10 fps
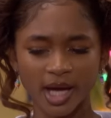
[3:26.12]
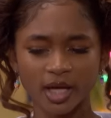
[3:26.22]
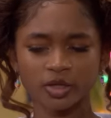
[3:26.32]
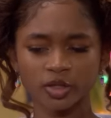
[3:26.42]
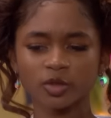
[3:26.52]
yeah,
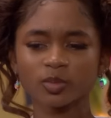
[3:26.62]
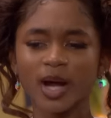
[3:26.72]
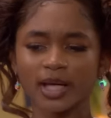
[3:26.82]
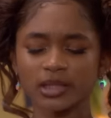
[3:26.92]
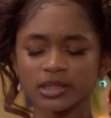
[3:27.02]
you're
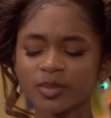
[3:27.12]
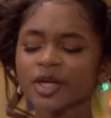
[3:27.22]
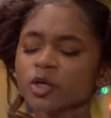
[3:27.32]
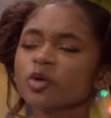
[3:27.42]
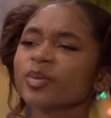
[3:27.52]
right. To be
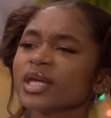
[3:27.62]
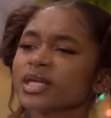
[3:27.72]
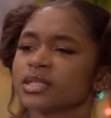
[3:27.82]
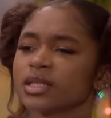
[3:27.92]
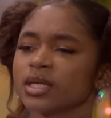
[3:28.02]
you will be
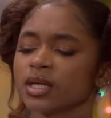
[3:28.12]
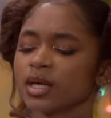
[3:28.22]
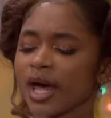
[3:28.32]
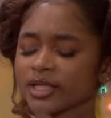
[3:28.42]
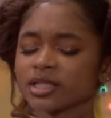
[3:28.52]
easy.
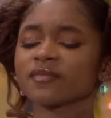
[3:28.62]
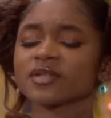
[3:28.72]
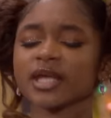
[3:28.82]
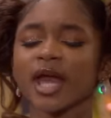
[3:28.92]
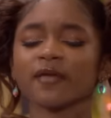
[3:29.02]
I just have
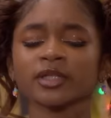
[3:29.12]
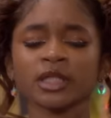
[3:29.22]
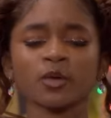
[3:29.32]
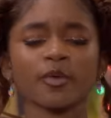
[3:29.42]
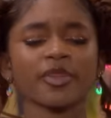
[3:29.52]
to say
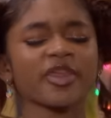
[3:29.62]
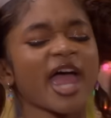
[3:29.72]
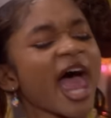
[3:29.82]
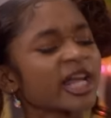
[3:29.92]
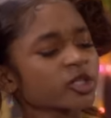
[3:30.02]
everything with
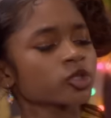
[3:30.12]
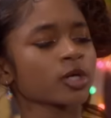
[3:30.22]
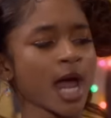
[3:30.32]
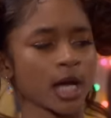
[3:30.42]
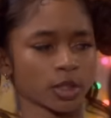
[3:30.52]

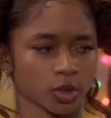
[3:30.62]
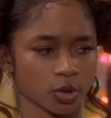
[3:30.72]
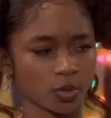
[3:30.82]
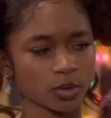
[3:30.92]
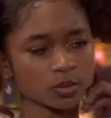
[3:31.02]
extra attitude.